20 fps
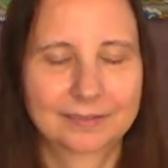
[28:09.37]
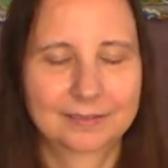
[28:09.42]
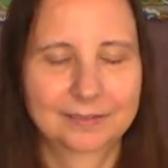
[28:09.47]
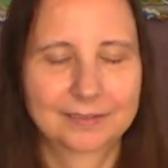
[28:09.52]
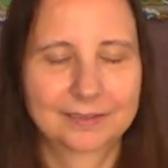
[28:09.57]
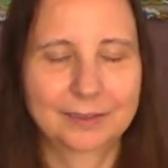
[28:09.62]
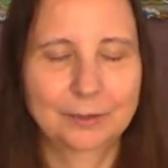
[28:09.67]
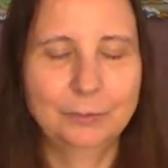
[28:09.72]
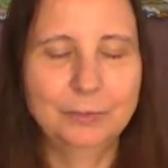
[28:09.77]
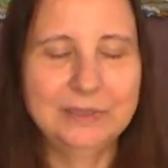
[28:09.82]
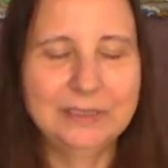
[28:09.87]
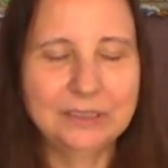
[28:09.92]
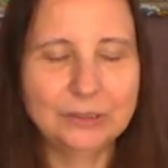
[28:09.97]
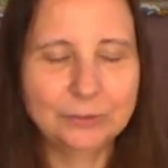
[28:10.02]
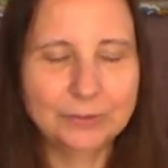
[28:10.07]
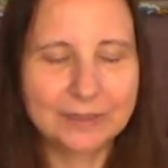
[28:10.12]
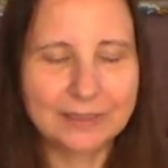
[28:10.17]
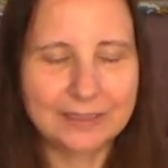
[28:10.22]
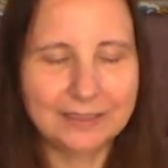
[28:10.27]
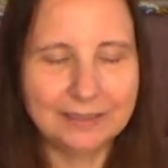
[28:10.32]
So we do
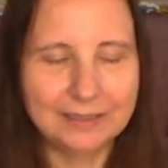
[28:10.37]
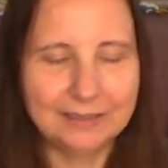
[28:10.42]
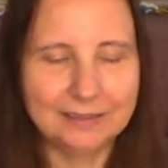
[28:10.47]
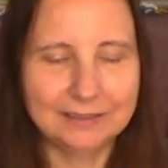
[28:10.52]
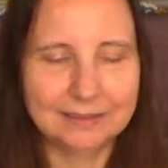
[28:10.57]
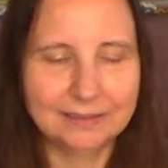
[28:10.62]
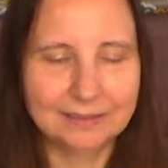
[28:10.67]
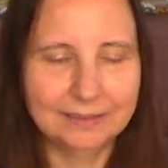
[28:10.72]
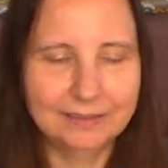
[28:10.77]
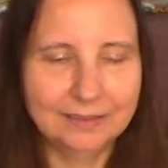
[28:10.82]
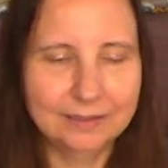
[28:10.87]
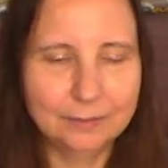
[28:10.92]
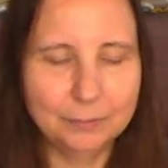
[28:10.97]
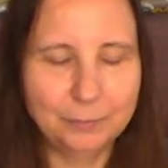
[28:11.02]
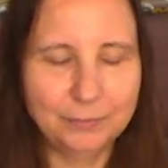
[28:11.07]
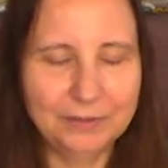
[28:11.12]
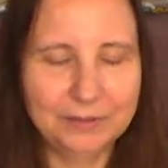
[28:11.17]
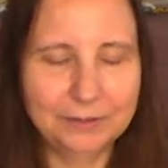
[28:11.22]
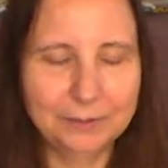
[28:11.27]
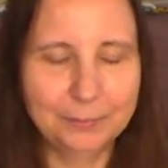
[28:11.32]
it in these
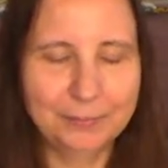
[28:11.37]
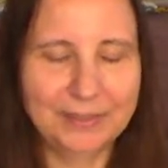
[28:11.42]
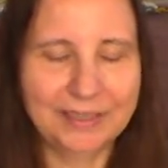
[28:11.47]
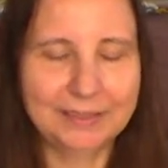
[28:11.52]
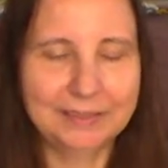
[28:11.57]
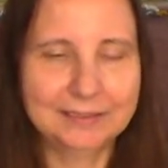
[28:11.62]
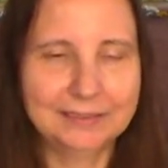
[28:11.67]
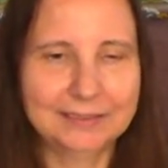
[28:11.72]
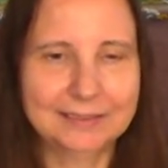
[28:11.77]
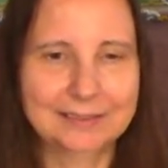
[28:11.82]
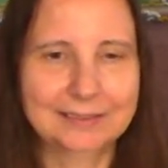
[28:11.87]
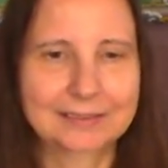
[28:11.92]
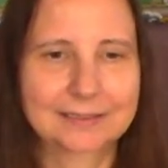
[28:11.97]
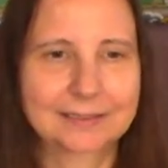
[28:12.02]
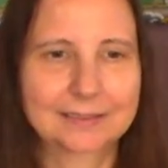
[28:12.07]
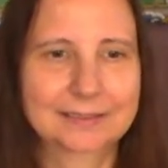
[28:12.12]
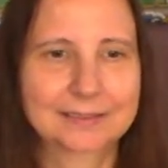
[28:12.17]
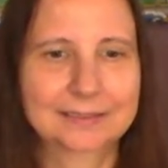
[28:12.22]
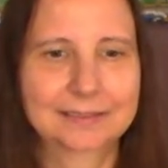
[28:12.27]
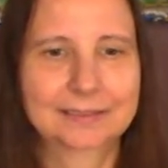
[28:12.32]
little bits,
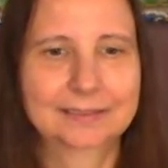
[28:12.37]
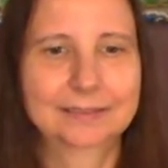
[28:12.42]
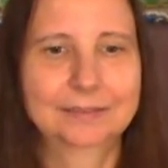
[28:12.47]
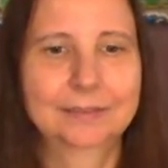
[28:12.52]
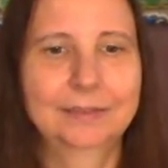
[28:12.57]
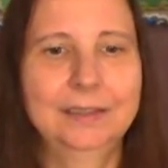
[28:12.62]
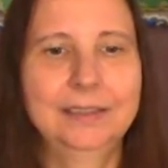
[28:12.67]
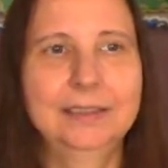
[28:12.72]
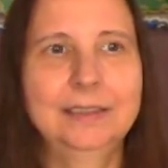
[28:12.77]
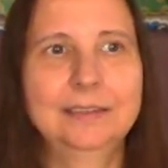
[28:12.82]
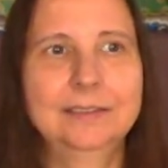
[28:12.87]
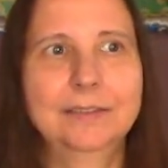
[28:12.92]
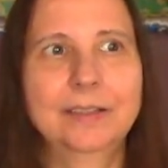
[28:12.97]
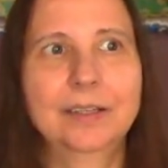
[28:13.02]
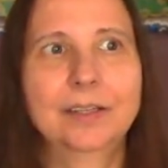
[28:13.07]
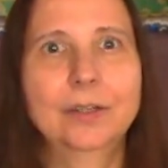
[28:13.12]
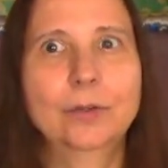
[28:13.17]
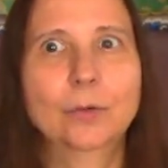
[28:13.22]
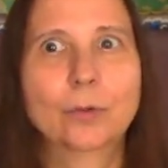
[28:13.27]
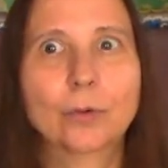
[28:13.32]
with these
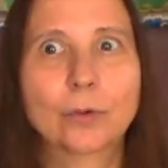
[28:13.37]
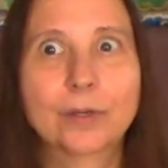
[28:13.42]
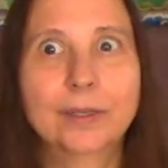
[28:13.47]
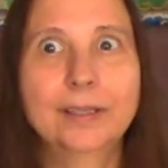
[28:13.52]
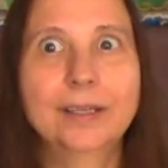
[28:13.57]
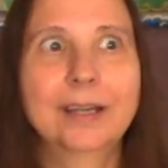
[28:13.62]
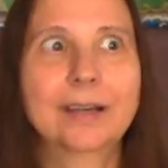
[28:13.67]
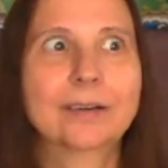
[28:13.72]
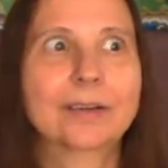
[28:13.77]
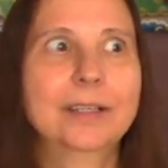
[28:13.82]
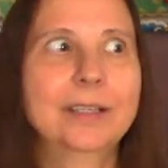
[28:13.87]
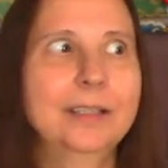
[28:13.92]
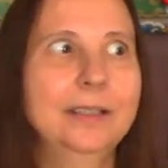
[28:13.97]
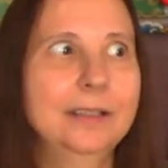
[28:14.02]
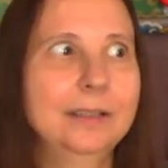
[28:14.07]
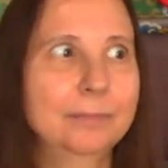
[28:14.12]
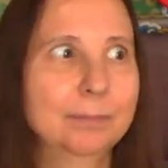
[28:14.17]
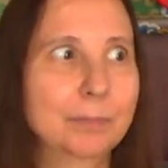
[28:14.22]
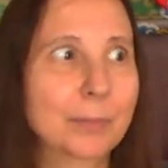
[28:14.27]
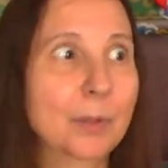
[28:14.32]
very ordinary
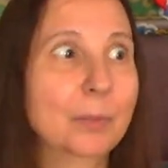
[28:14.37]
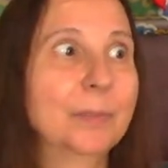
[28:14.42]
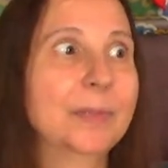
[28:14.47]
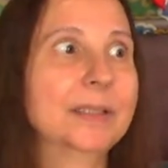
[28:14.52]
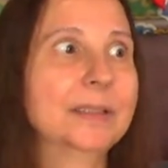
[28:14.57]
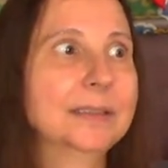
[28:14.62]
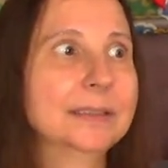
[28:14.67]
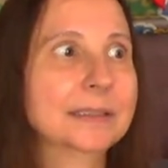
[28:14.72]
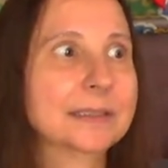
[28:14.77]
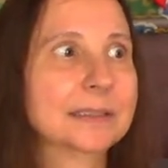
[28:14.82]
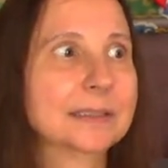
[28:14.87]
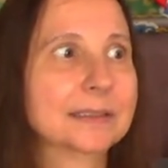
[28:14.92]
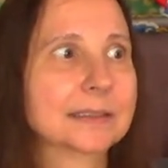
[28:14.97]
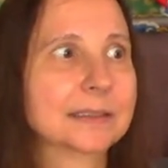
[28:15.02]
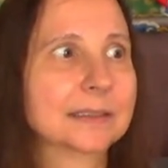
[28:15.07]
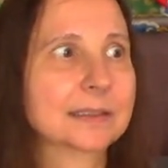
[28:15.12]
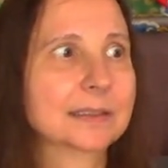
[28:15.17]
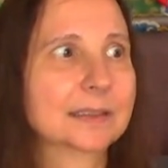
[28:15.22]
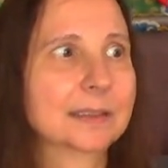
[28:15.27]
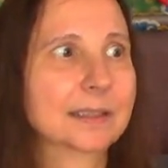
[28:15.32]
moments.
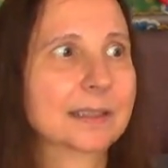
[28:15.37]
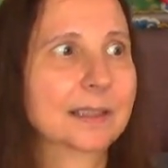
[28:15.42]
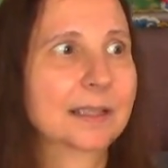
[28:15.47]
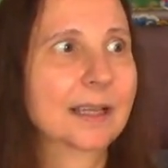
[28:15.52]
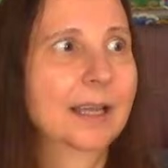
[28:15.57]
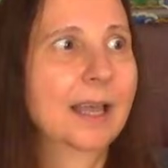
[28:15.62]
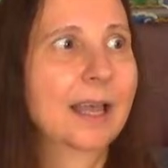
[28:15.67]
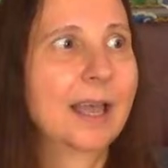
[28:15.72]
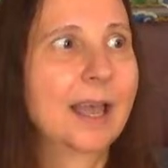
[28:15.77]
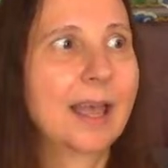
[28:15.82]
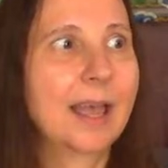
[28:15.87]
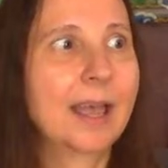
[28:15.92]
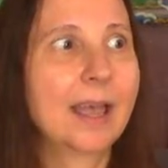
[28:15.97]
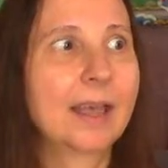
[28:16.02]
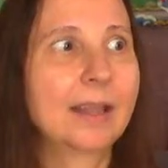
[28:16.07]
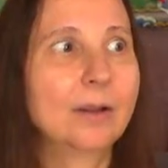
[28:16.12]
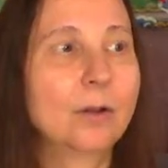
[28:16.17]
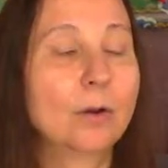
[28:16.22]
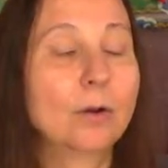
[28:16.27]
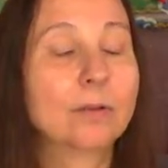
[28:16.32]

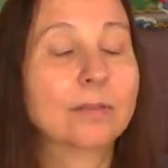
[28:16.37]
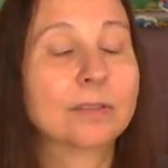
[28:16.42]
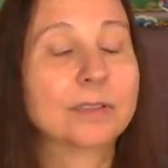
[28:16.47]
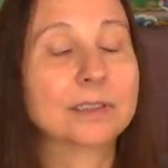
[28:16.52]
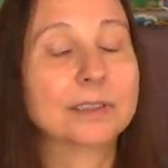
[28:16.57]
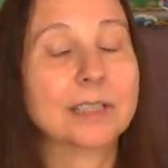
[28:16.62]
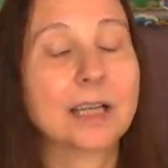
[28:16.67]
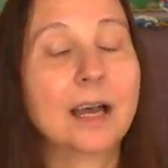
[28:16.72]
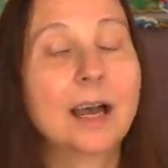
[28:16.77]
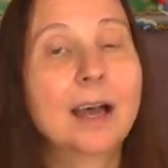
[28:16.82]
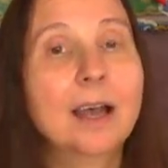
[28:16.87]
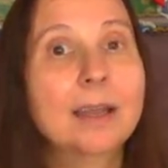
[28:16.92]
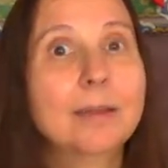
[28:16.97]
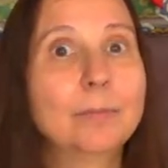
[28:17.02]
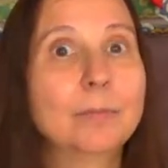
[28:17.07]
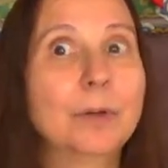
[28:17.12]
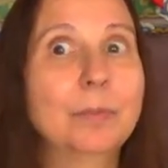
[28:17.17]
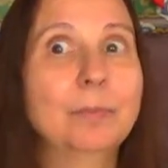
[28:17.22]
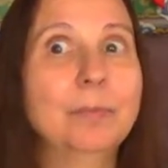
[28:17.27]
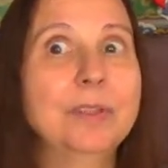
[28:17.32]
And over
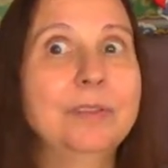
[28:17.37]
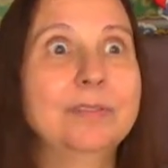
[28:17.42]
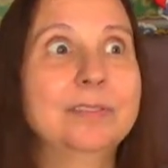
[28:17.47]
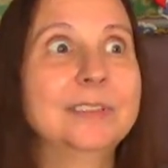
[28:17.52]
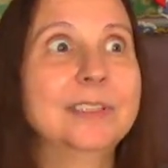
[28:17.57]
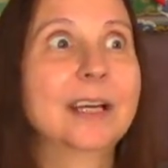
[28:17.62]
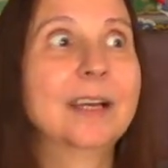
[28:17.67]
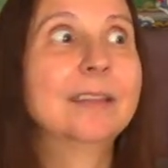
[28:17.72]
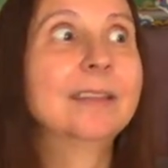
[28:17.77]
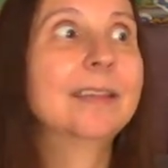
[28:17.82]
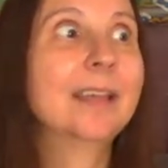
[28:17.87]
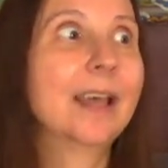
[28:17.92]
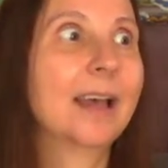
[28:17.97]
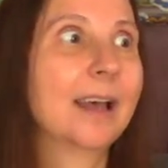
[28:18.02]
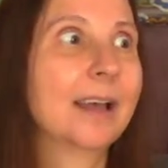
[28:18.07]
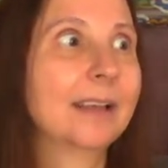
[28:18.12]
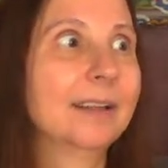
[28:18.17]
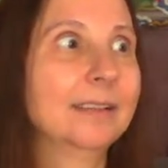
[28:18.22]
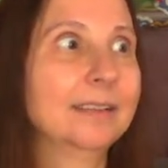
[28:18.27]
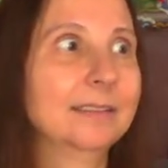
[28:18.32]
time, when we've done
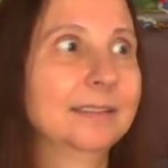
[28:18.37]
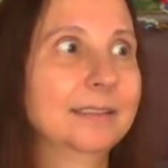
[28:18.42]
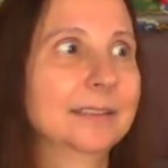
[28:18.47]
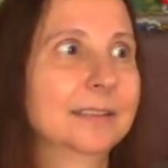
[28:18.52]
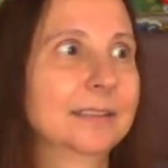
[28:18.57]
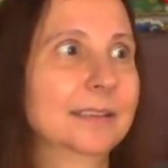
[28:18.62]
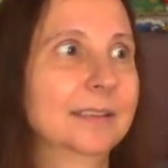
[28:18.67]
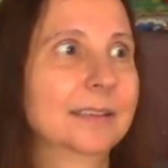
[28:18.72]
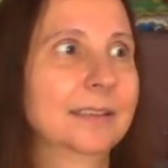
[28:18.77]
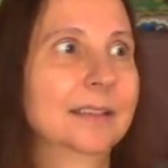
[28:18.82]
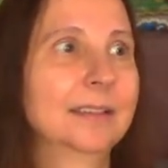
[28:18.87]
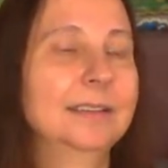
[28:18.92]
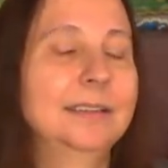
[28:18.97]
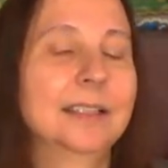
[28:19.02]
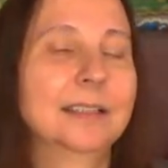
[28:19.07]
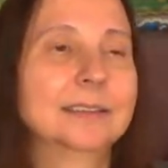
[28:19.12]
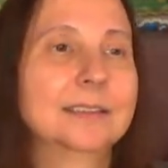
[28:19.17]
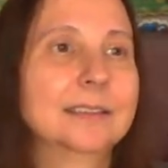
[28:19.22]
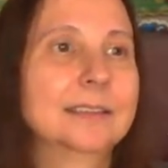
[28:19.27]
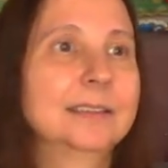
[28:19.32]
that
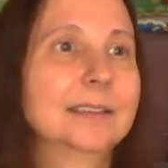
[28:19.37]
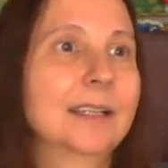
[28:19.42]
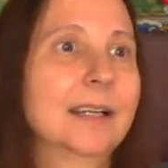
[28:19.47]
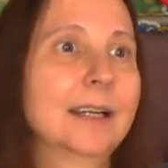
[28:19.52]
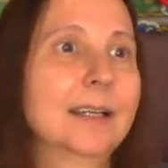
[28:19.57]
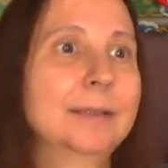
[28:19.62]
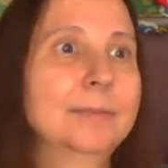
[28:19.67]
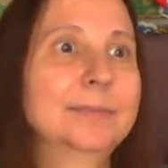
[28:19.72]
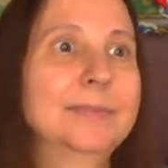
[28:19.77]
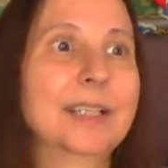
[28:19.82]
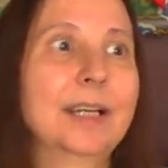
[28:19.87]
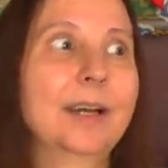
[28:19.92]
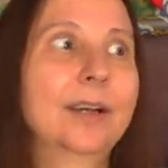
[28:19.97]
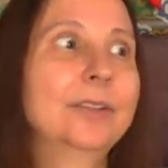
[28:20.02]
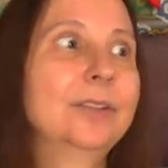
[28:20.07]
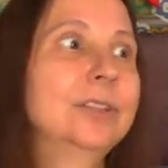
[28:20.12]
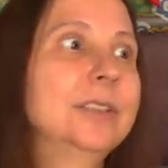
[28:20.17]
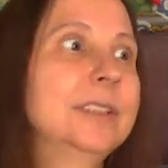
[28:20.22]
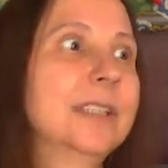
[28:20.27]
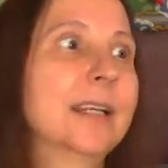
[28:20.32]
12 times,
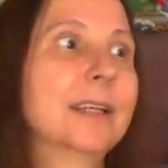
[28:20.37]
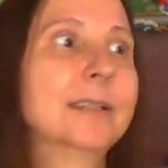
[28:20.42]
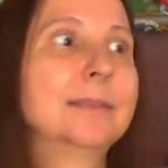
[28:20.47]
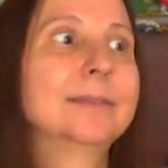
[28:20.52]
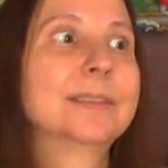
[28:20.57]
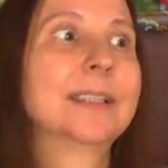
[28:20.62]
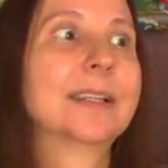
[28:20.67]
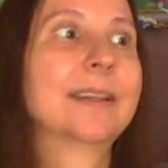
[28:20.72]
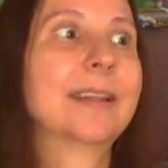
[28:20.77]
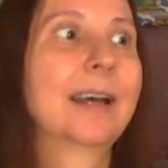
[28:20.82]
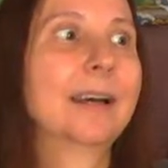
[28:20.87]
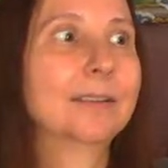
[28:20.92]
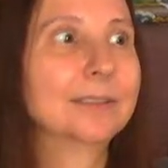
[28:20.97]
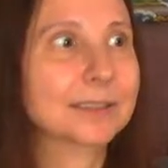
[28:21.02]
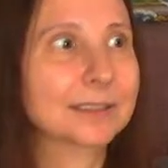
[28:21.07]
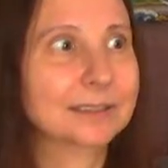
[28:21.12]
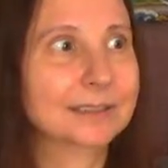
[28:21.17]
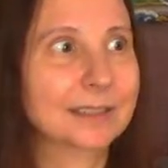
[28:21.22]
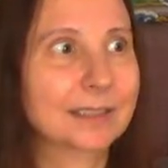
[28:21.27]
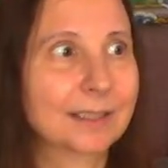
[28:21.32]
100 times,
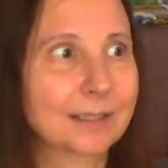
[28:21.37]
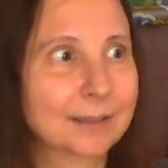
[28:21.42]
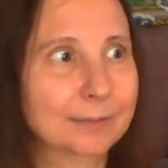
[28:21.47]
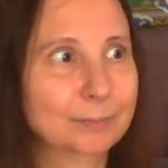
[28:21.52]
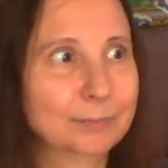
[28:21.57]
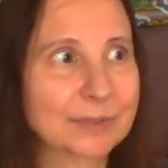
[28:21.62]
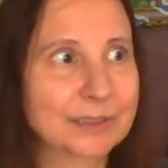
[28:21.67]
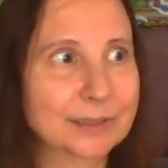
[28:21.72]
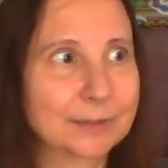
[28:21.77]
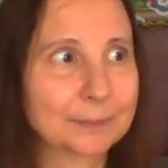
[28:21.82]
1,000 times,